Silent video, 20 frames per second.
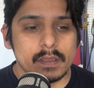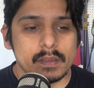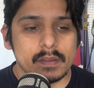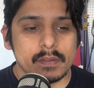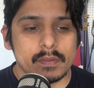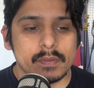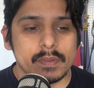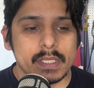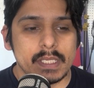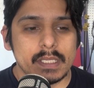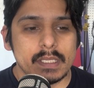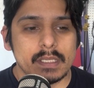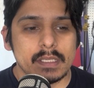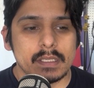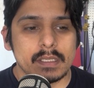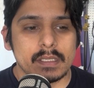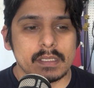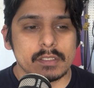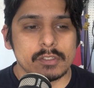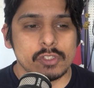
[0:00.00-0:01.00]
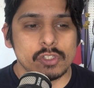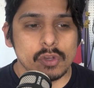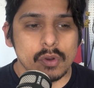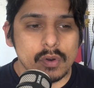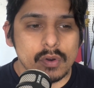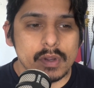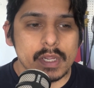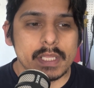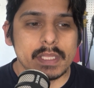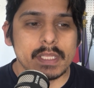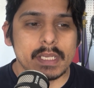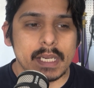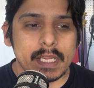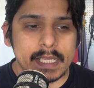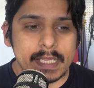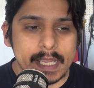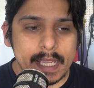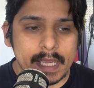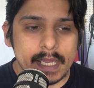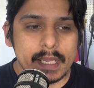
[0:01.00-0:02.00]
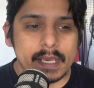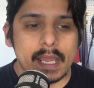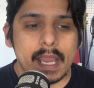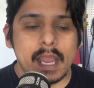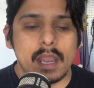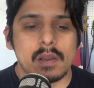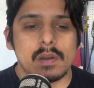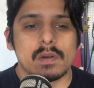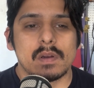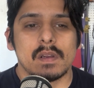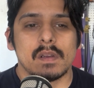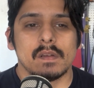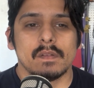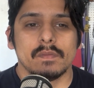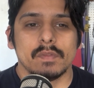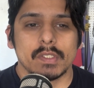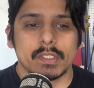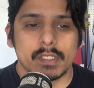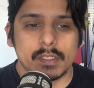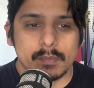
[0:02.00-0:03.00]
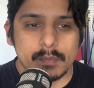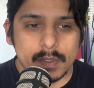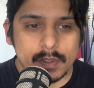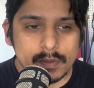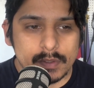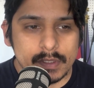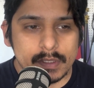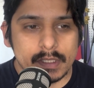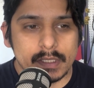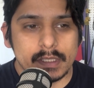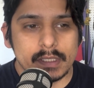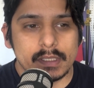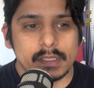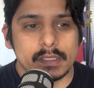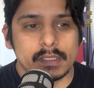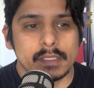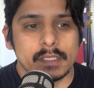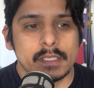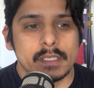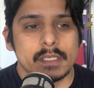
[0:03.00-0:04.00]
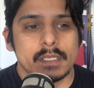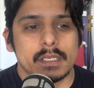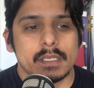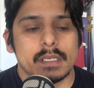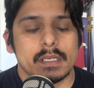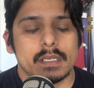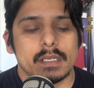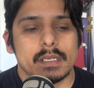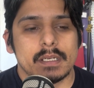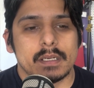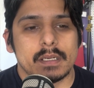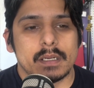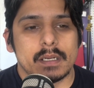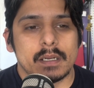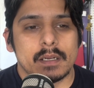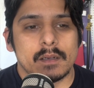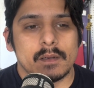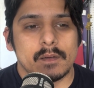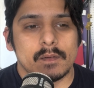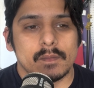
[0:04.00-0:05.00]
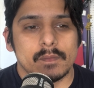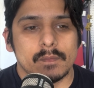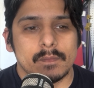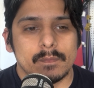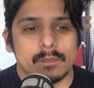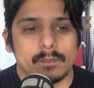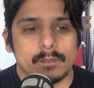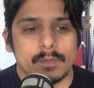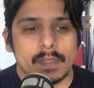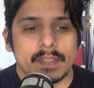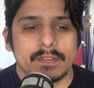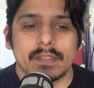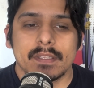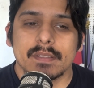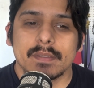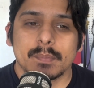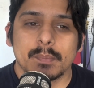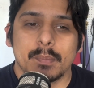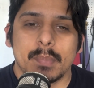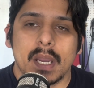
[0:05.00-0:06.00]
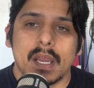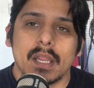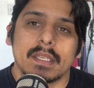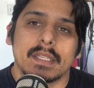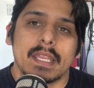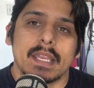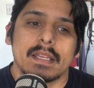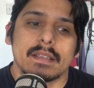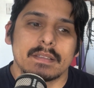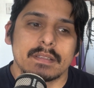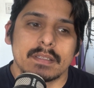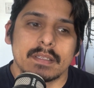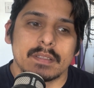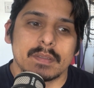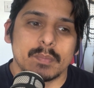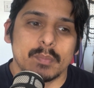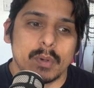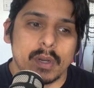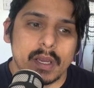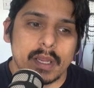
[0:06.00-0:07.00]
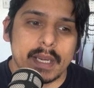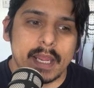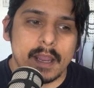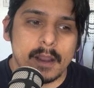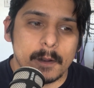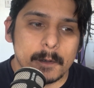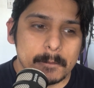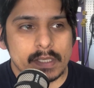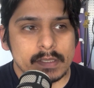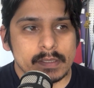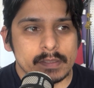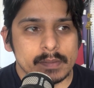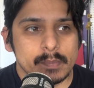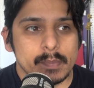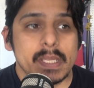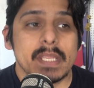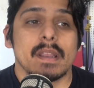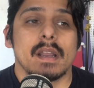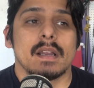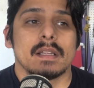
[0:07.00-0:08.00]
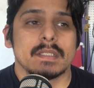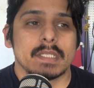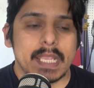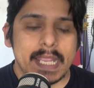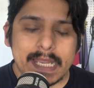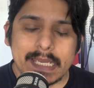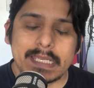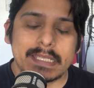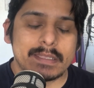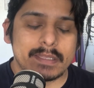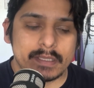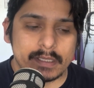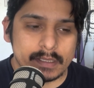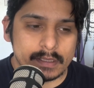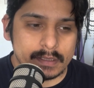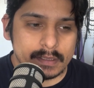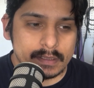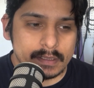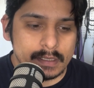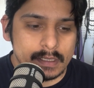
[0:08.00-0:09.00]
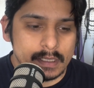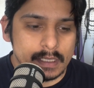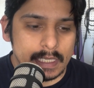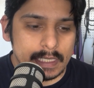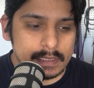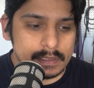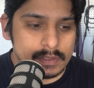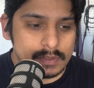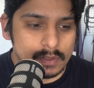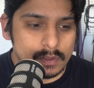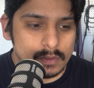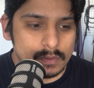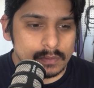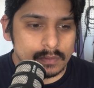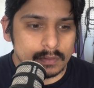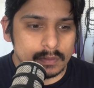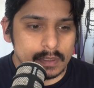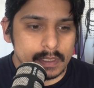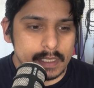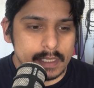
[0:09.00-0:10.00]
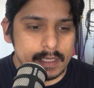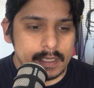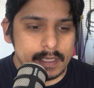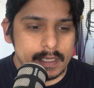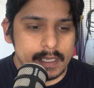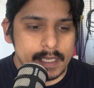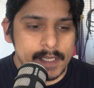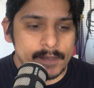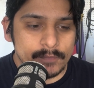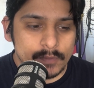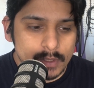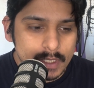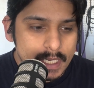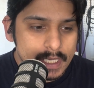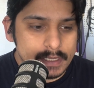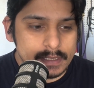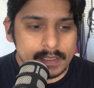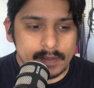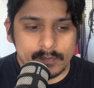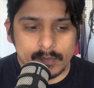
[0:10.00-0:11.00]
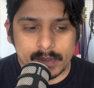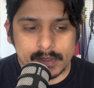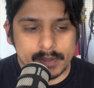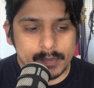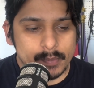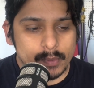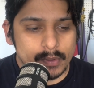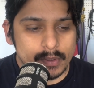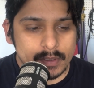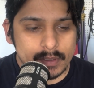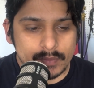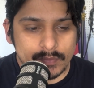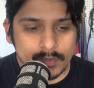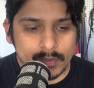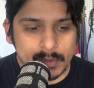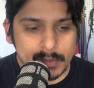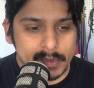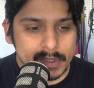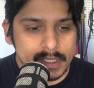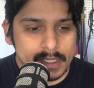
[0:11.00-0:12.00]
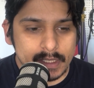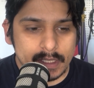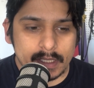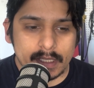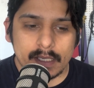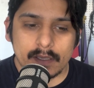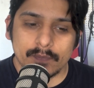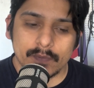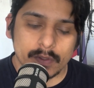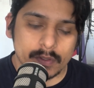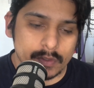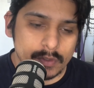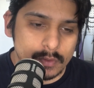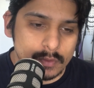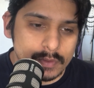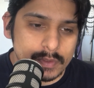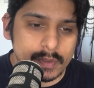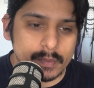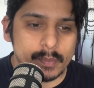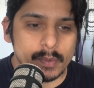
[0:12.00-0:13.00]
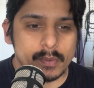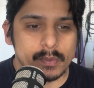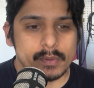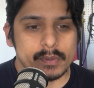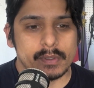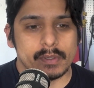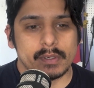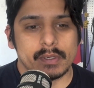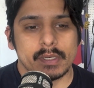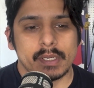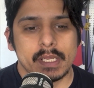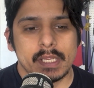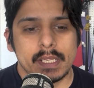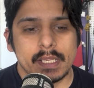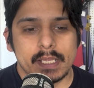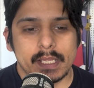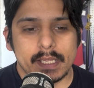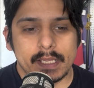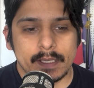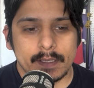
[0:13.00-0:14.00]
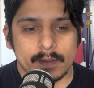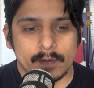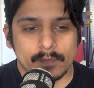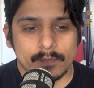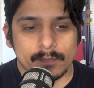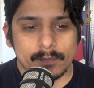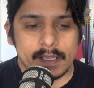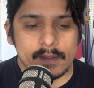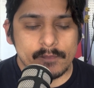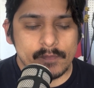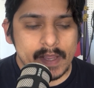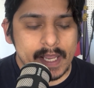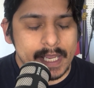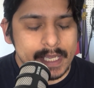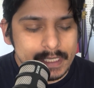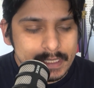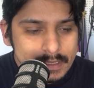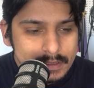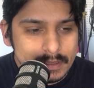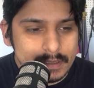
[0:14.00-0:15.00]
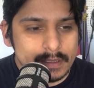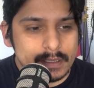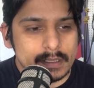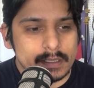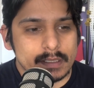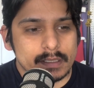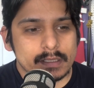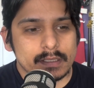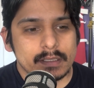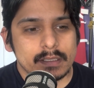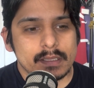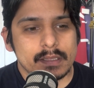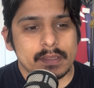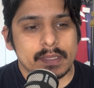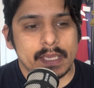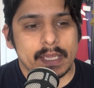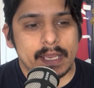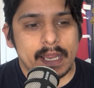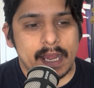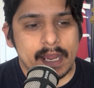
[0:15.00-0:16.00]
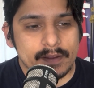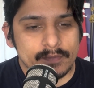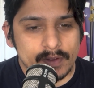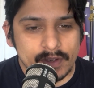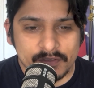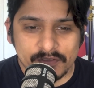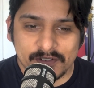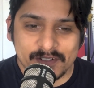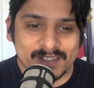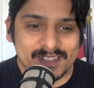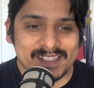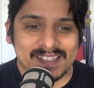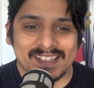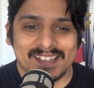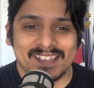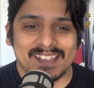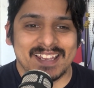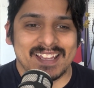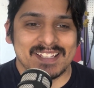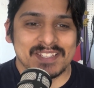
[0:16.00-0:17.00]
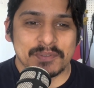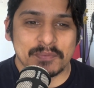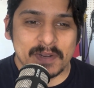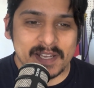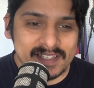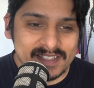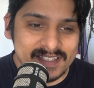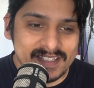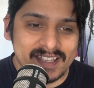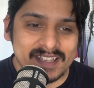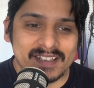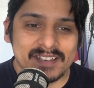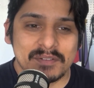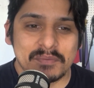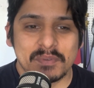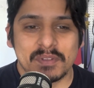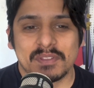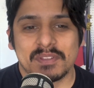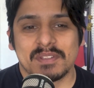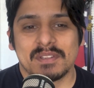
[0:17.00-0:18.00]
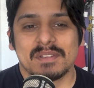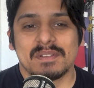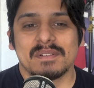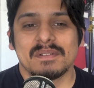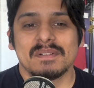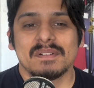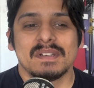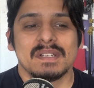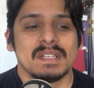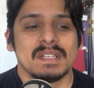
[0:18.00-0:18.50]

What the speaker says: the joy that I get out of the community of that this podcast has brought out is beyond anything. And so if you guys have been supporting us from the beginning, if you're a new supporter, if anything that I've ever said has resonated with you,